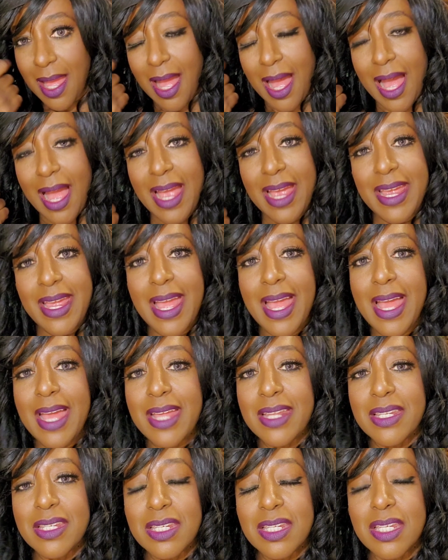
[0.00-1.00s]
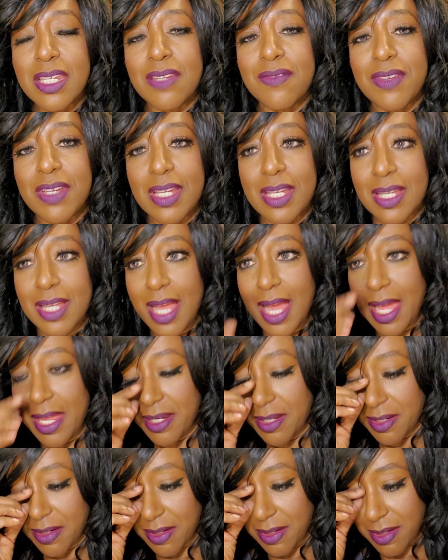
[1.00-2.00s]
I hadn't even got
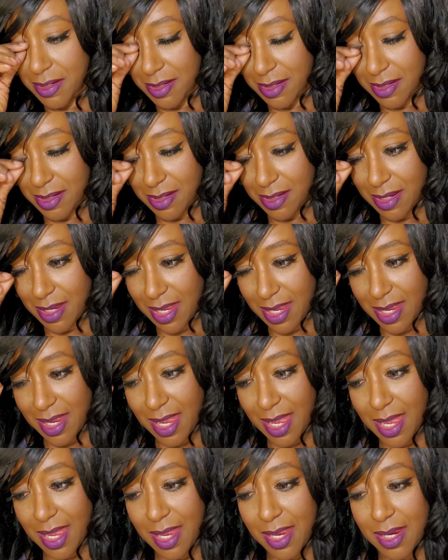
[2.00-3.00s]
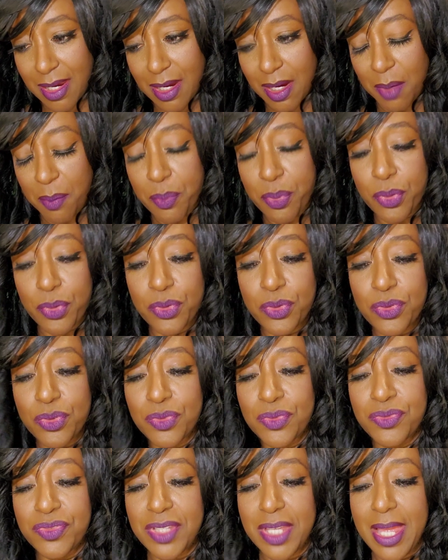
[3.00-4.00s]

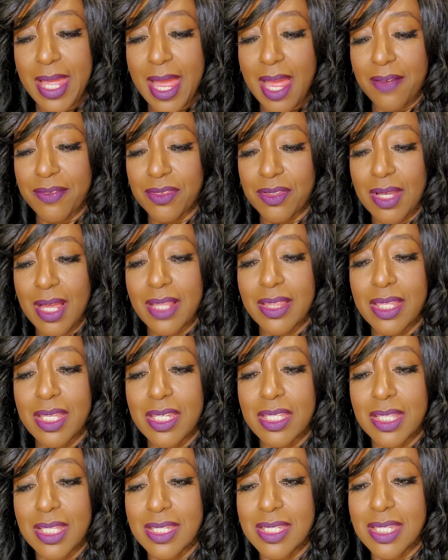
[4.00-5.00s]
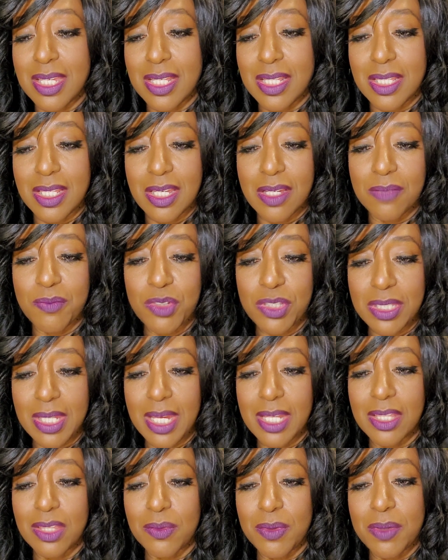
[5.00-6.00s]
approved after, I think they said it would
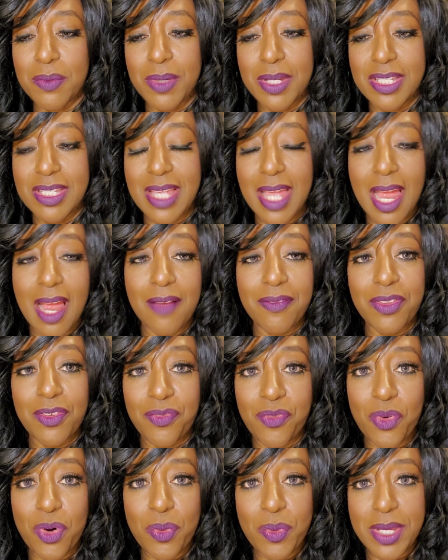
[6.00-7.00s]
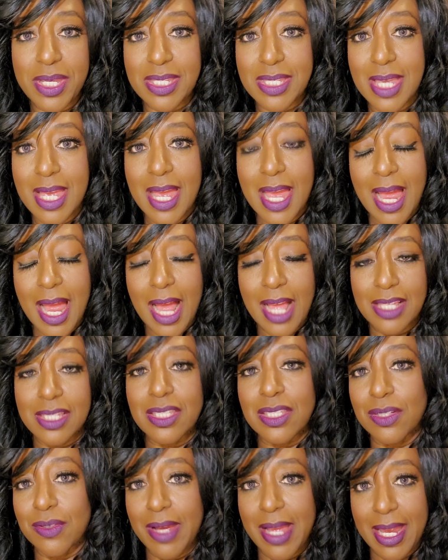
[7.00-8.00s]
take 3 weeks. After 4 weeks, I
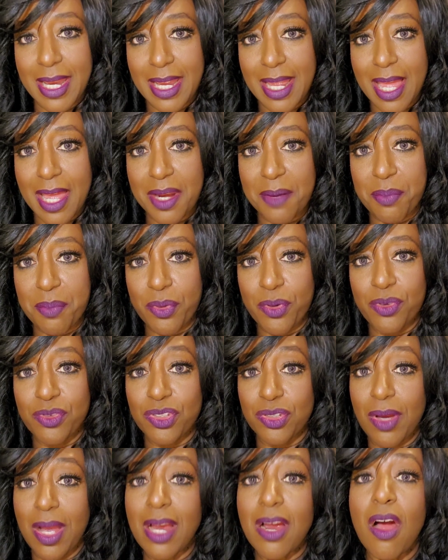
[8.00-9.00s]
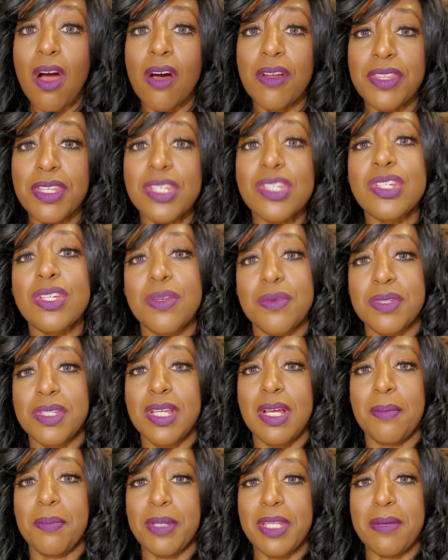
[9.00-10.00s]
still hadn't got approved. So I called the insurance
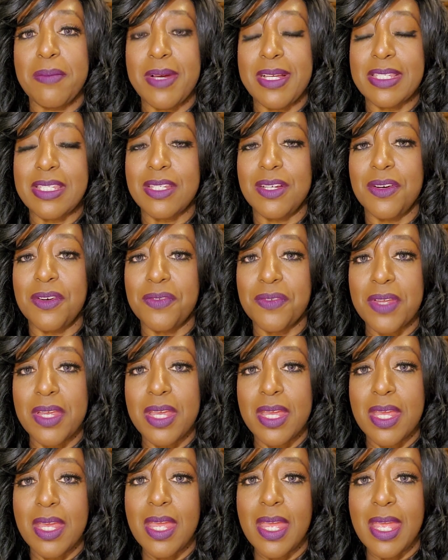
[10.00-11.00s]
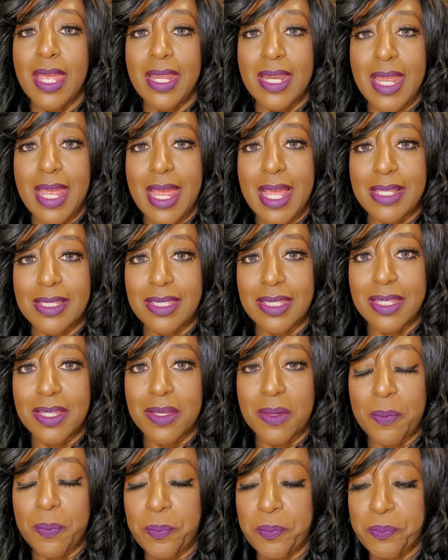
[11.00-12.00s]
company myself and asked
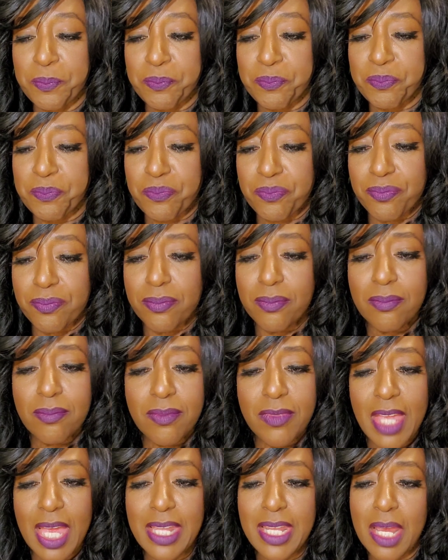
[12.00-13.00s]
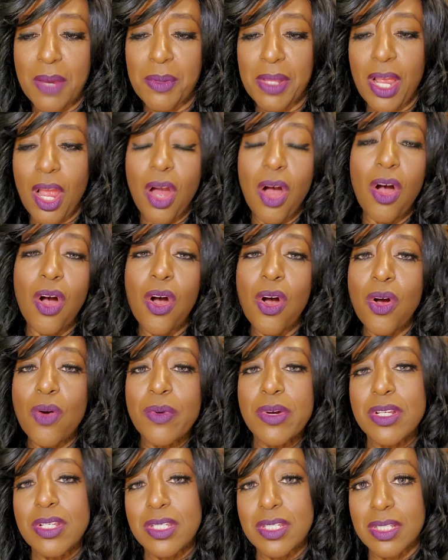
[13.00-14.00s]
them, and they were like, oh,
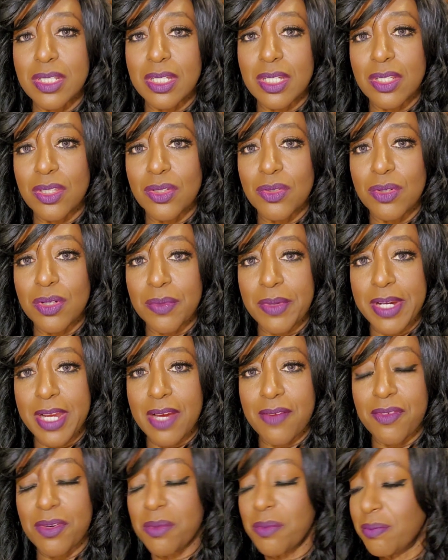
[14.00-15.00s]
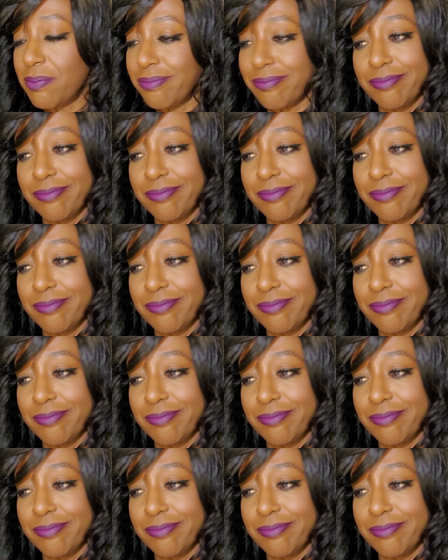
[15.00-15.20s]
we're just looking through it, whatever.